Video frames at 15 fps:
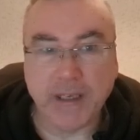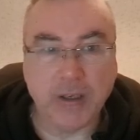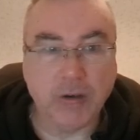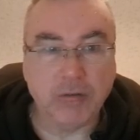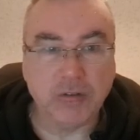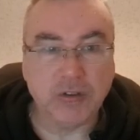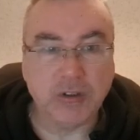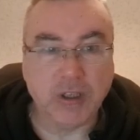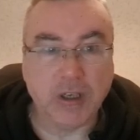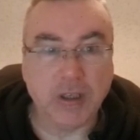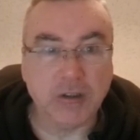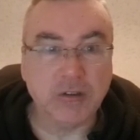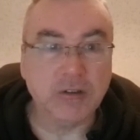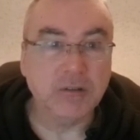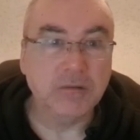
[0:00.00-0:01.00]
gold
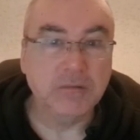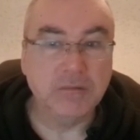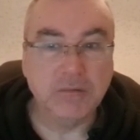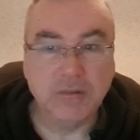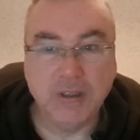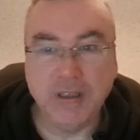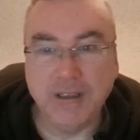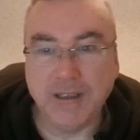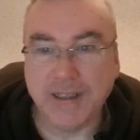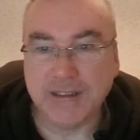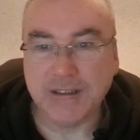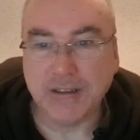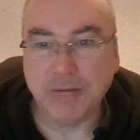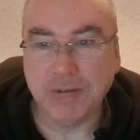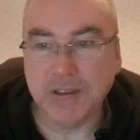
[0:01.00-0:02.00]
stars,
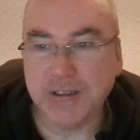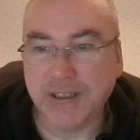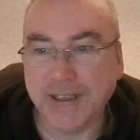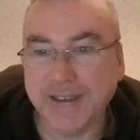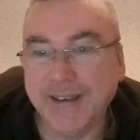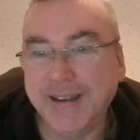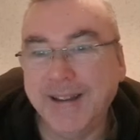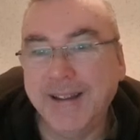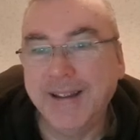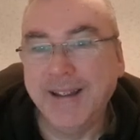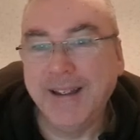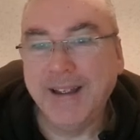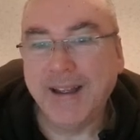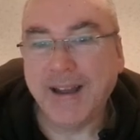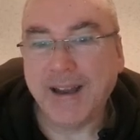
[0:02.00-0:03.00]
that's how we say.
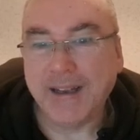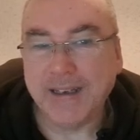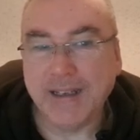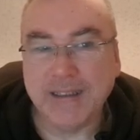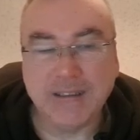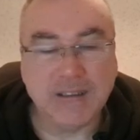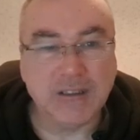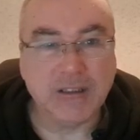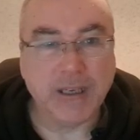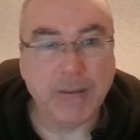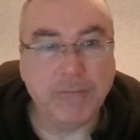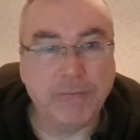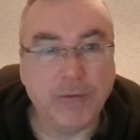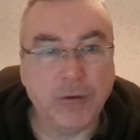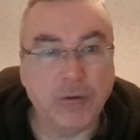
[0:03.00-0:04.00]
And it's the
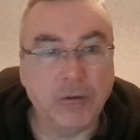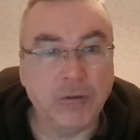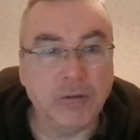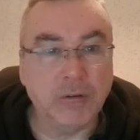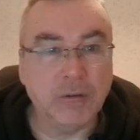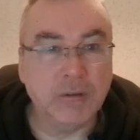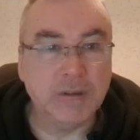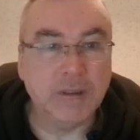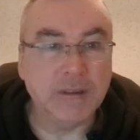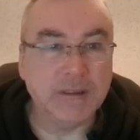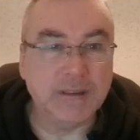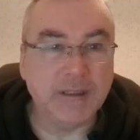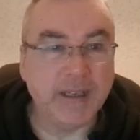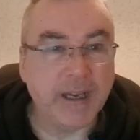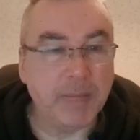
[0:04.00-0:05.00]
same for
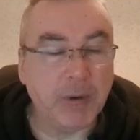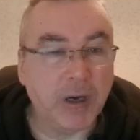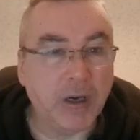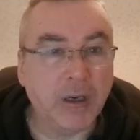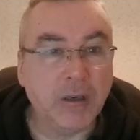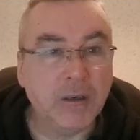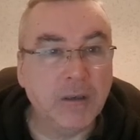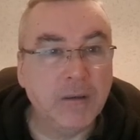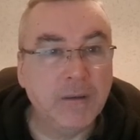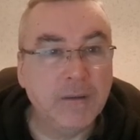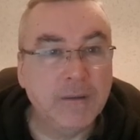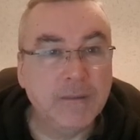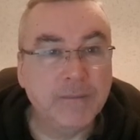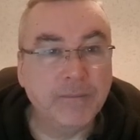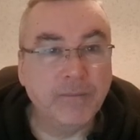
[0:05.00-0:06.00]
DMR.
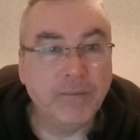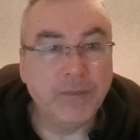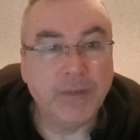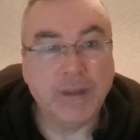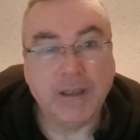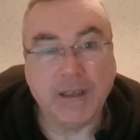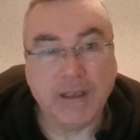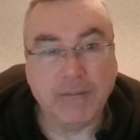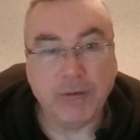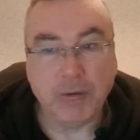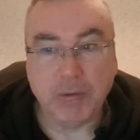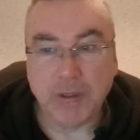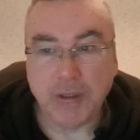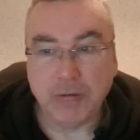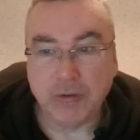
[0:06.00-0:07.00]
Like if
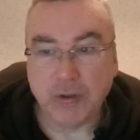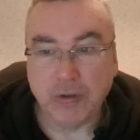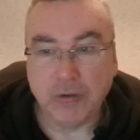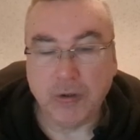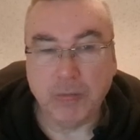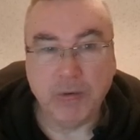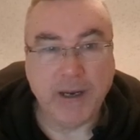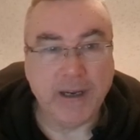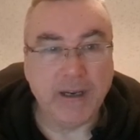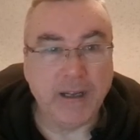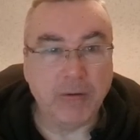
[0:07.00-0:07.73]
you were using the HubNet